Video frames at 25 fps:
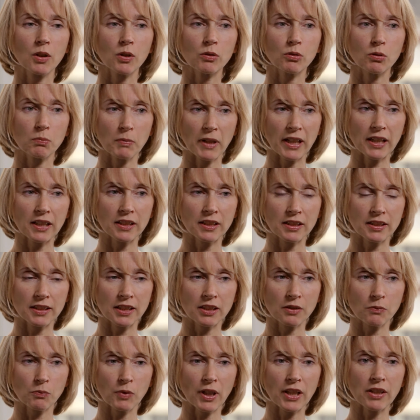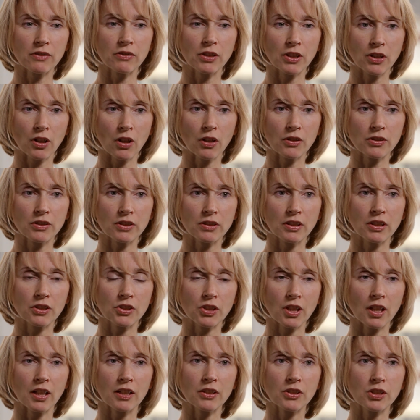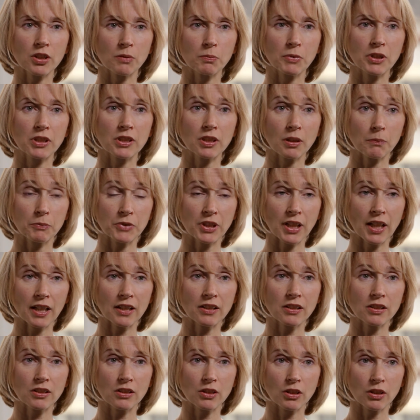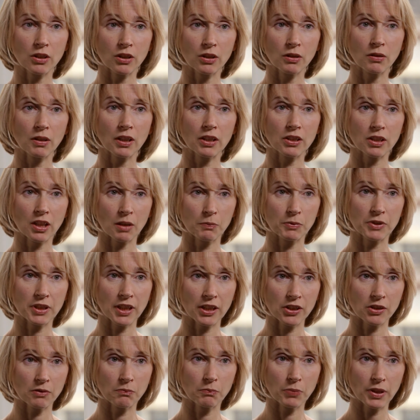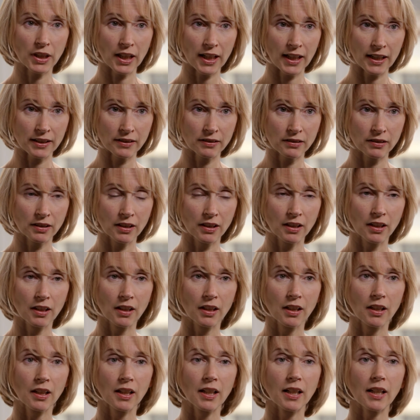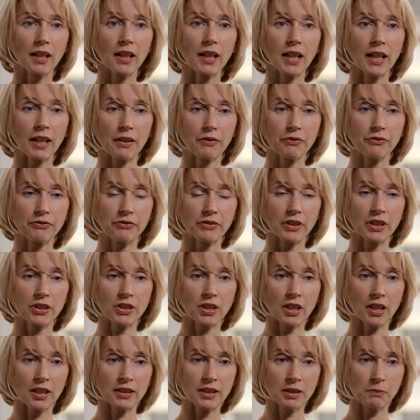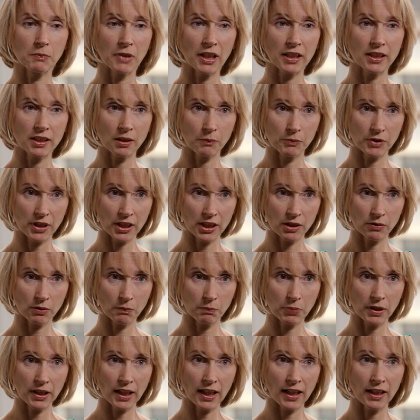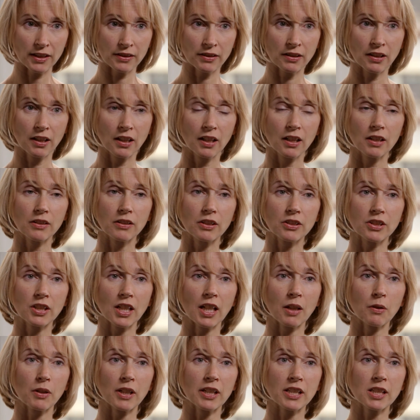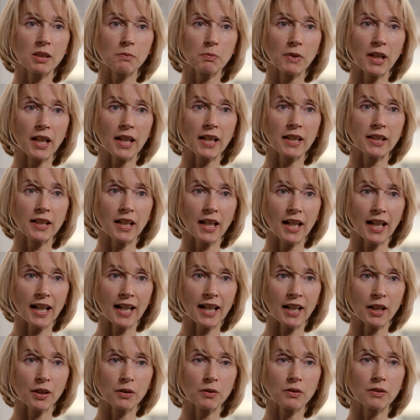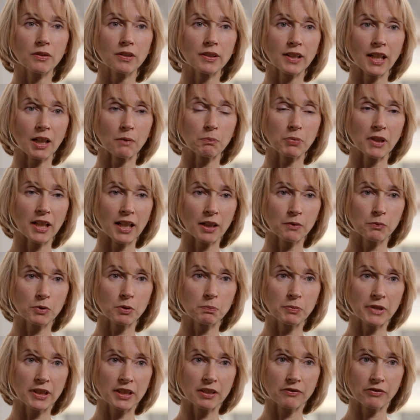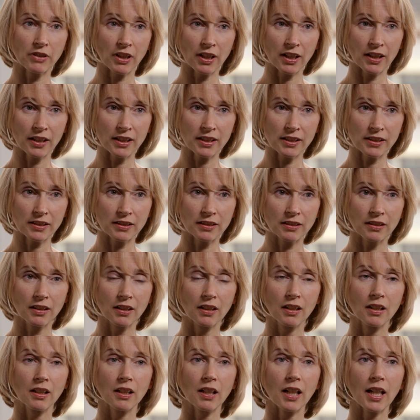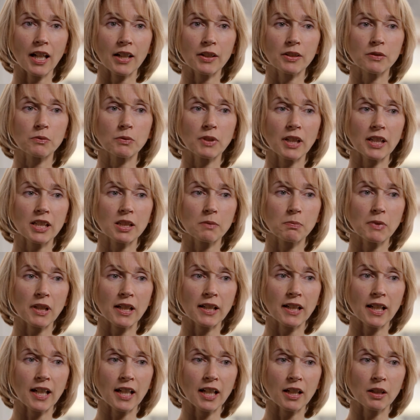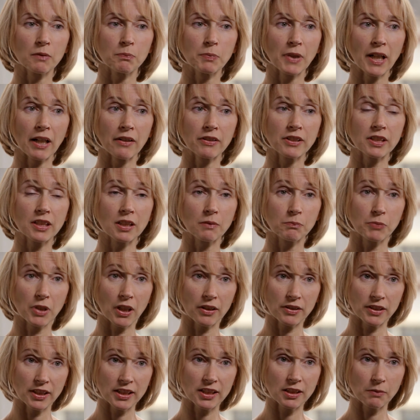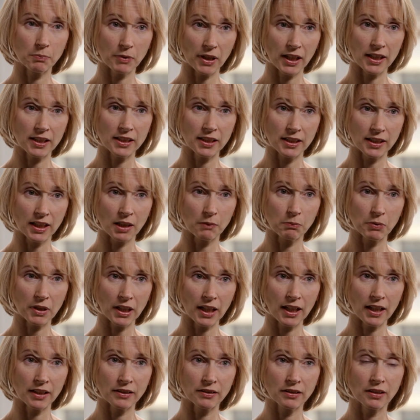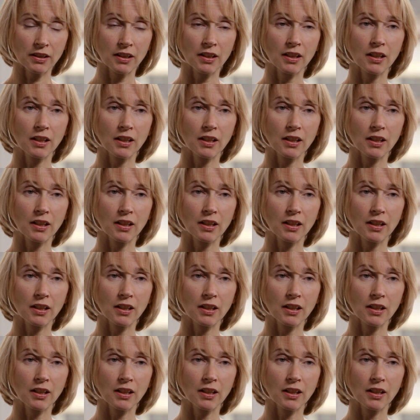will make a decision whether or not a child should be subject to a child protection plan. If a child is made subject to a plan, the chair will explain how that plan will be devised and will explain how parents can participate in that plan.